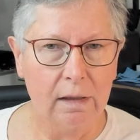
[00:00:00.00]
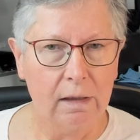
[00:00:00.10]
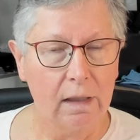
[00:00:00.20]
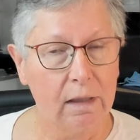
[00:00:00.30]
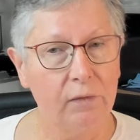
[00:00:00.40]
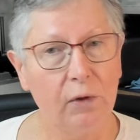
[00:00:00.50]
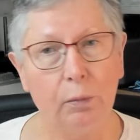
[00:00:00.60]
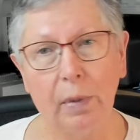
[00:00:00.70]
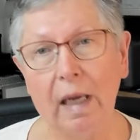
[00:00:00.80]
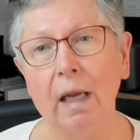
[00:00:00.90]
And if you
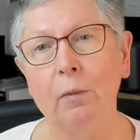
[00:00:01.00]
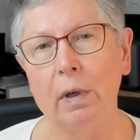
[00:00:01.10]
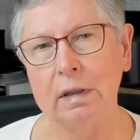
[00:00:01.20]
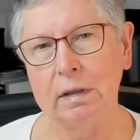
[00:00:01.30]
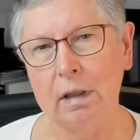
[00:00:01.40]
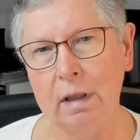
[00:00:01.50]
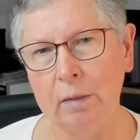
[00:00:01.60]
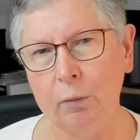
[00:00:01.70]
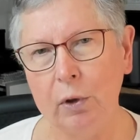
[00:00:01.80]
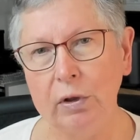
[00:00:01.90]
pay one
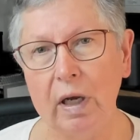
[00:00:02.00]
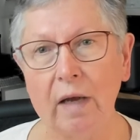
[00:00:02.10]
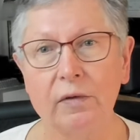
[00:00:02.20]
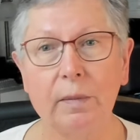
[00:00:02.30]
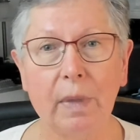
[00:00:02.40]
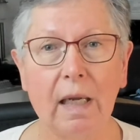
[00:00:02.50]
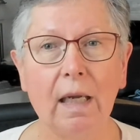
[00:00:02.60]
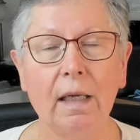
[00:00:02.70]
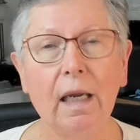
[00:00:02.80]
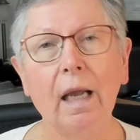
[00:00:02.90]
time, will you have to pay
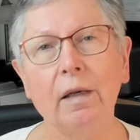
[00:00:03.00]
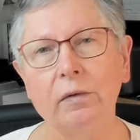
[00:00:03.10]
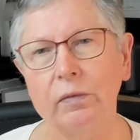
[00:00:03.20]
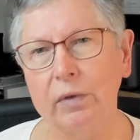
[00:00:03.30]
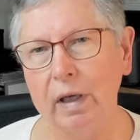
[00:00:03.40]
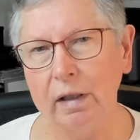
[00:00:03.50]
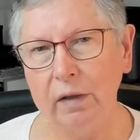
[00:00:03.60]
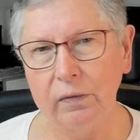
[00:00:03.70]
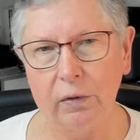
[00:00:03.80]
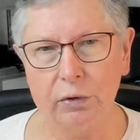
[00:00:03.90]
again for
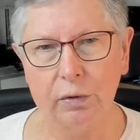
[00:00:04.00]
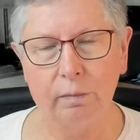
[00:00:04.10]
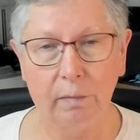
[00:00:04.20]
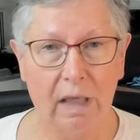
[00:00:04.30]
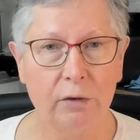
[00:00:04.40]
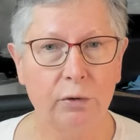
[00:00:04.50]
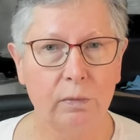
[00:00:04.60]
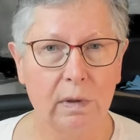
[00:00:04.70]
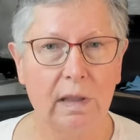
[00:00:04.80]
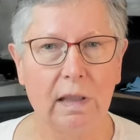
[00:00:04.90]
any future major
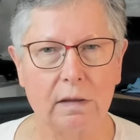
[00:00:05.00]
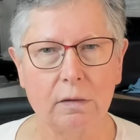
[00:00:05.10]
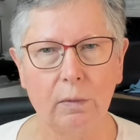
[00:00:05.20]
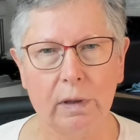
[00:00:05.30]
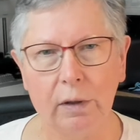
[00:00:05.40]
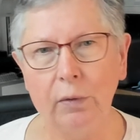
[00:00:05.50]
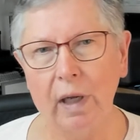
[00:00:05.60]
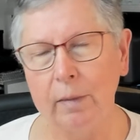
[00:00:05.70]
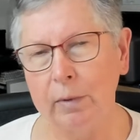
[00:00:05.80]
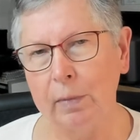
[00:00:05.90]
release when new
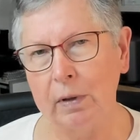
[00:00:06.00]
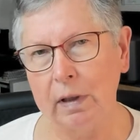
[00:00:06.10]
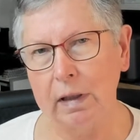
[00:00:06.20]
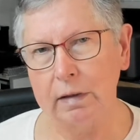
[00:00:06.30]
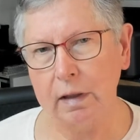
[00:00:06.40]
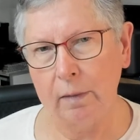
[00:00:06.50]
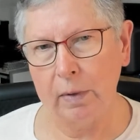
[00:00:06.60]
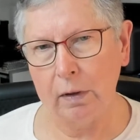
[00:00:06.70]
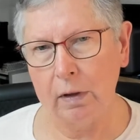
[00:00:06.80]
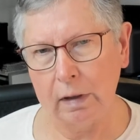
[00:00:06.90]
capabilities come
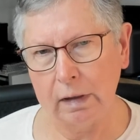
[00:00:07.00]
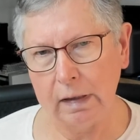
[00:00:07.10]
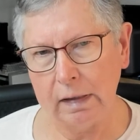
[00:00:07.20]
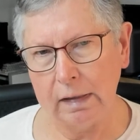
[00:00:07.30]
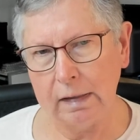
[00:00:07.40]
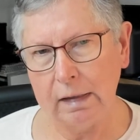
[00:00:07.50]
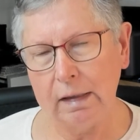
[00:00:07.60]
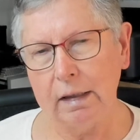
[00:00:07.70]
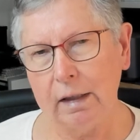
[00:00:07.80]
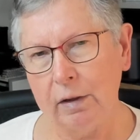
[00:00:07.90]
along?
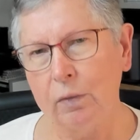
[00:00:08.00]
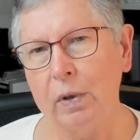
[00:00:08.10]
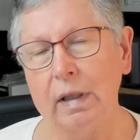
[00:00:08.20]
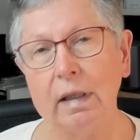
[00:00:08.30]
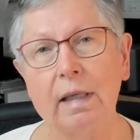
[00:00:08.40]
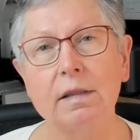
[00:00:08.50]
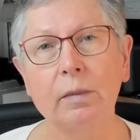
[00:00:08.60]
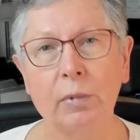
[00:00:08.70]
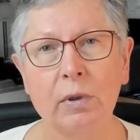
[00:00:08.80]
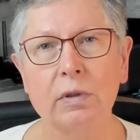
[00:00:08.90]
You know what? That's a
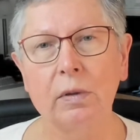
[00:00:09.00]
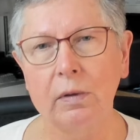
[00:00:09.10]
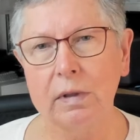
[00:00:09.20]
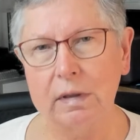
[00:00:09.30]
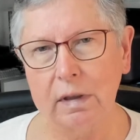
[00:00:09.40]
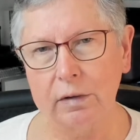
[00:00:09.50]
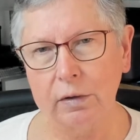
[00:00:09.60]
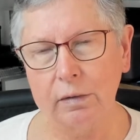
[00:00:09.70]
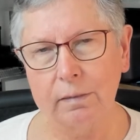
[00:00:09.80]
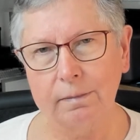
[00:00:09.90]
personal
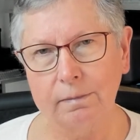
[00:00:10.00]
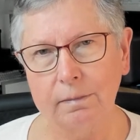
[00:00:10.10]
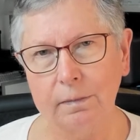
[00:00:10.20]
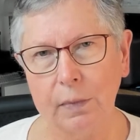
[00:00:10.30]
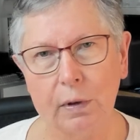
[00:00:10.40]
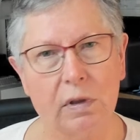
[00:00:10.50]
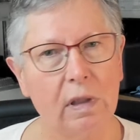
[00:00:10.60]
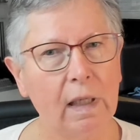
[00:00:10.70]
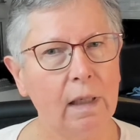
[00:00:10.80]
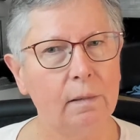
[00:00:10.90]
decision.
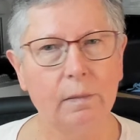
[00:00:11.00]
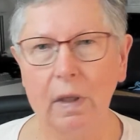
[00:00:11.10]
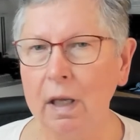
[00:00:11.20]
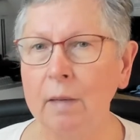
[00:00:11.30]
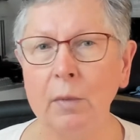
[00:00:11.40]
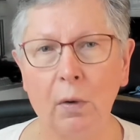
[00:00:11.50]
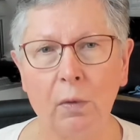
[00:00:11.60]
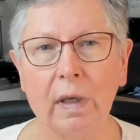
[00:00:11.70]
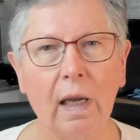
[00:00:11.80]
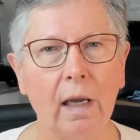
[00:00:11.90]
Personally, I'm
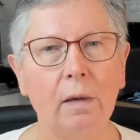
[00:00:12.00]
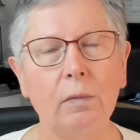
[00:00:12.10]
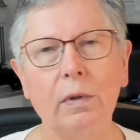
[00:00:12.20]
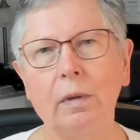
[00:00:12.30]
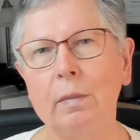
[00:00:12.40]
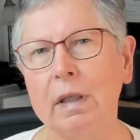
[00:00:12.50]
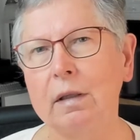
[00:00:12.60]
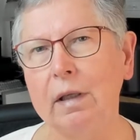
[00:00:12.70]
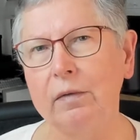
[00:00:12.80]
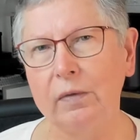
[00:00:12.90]
okay with a
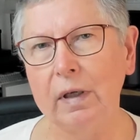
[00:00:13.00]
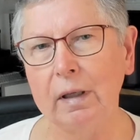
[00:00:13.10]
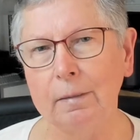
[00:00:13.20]
monthly fee.